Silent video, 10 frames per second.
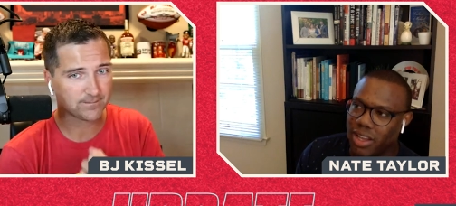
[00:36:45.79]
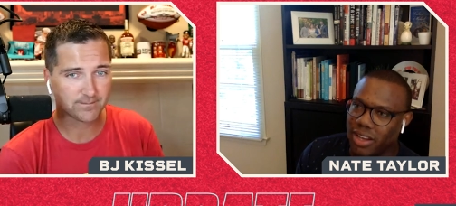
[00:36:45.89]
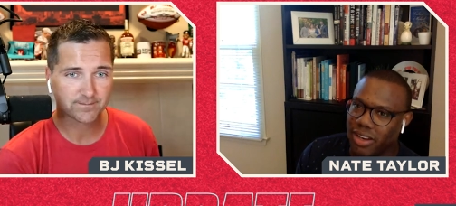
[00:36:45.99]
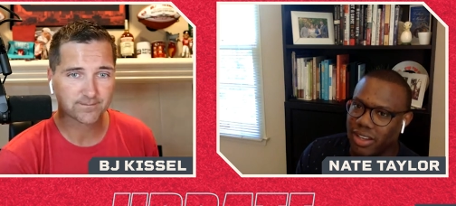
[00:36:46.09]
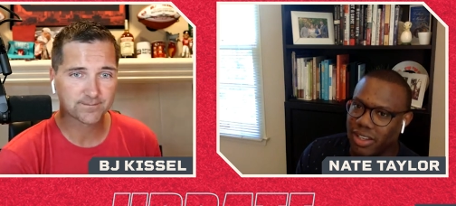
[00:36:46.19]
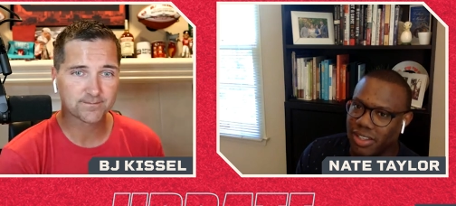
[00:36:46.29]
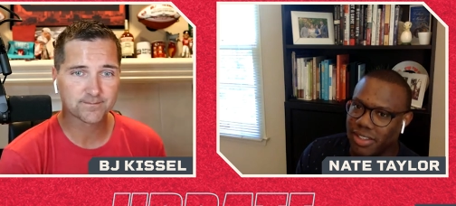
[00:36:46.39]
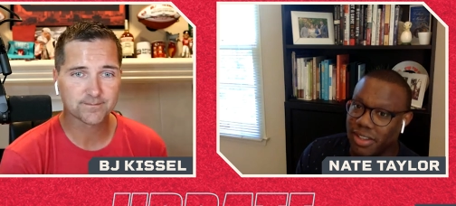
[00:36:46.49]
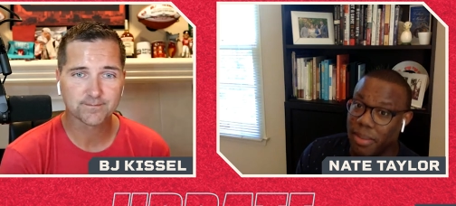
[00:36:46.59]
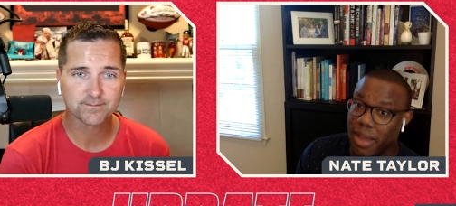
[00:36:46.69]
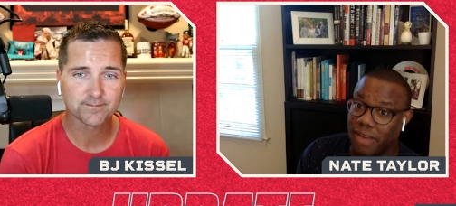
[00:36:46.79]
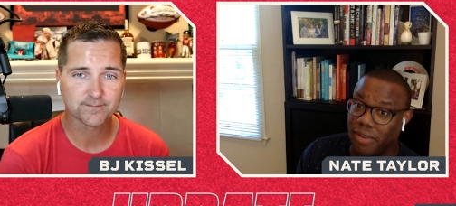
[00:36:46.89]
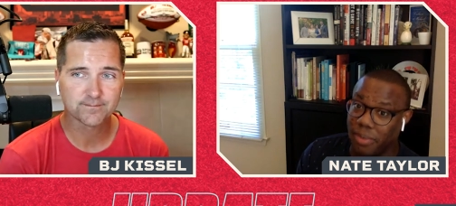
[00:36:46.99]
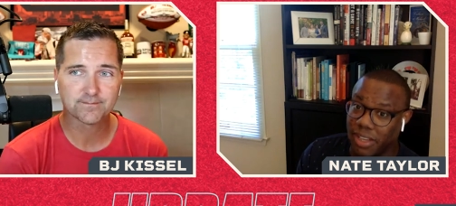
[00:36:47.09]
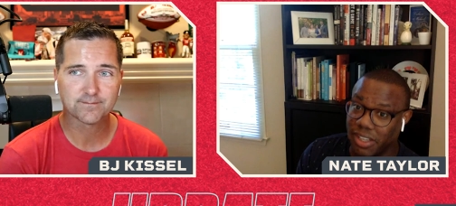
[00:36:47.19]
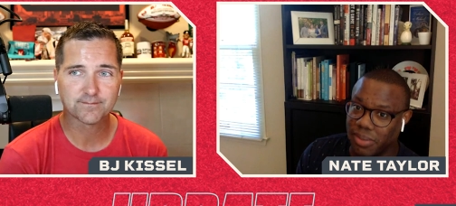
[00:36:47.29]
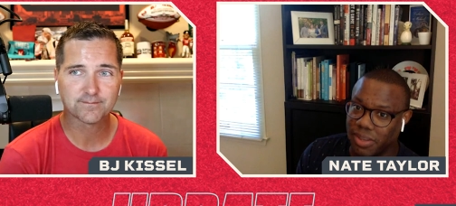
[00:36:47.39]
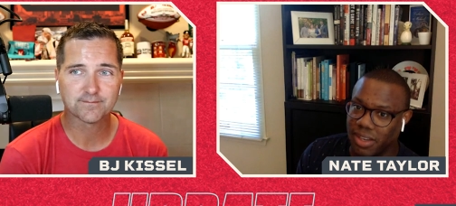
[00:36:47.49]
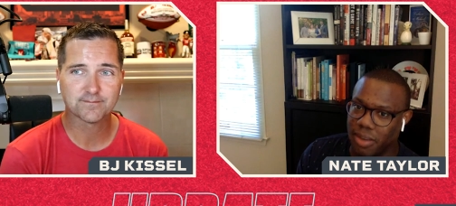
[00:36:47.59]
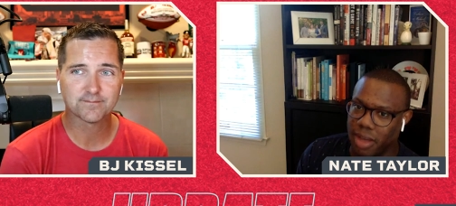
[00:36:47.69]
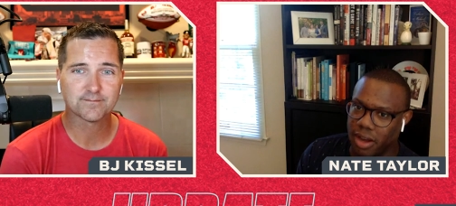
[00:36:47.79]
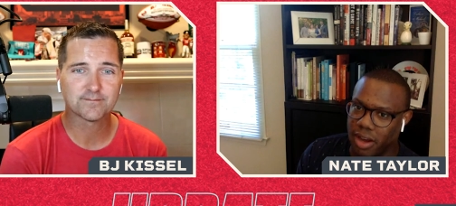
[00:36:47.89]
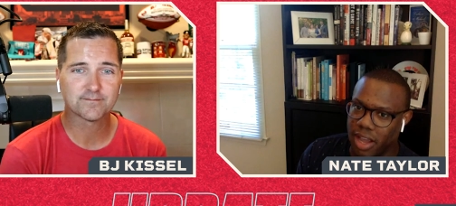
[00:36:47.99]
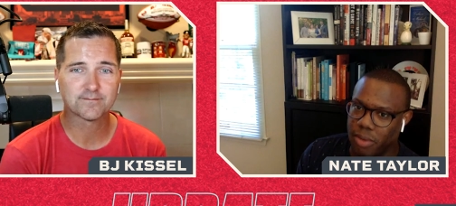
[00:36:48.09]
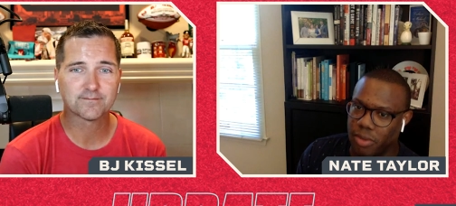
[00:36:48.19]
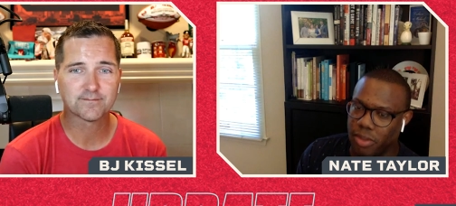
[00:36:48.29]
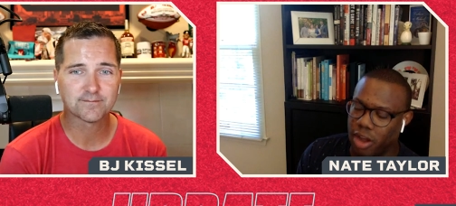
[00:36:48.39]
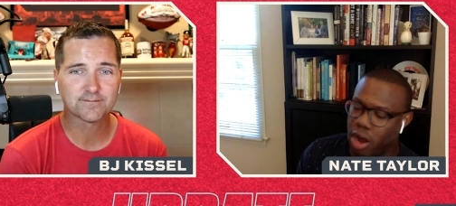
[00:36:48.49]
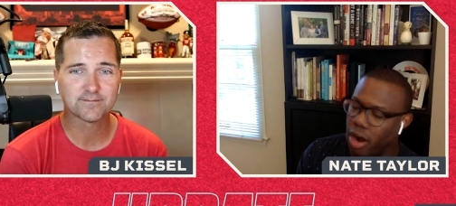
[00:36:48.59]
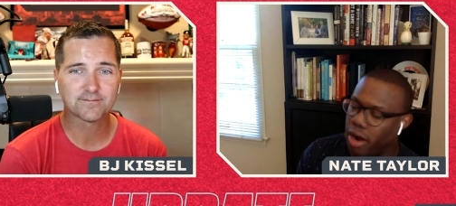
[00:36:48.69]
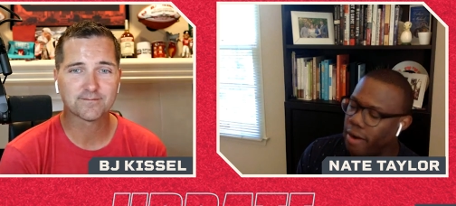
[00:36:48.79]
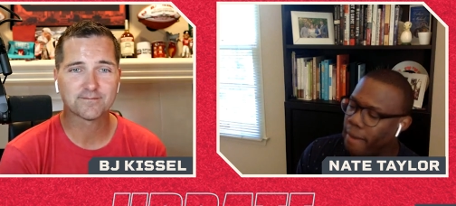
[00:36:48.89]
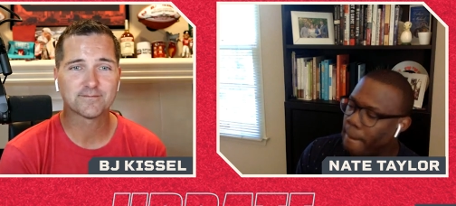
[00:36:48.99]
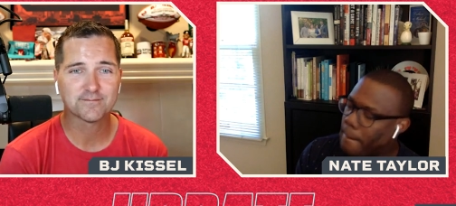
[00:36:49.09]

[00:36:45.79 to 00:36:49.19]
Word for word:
Speaker 1: when somebody from ESPN, I'm not going to name who they are,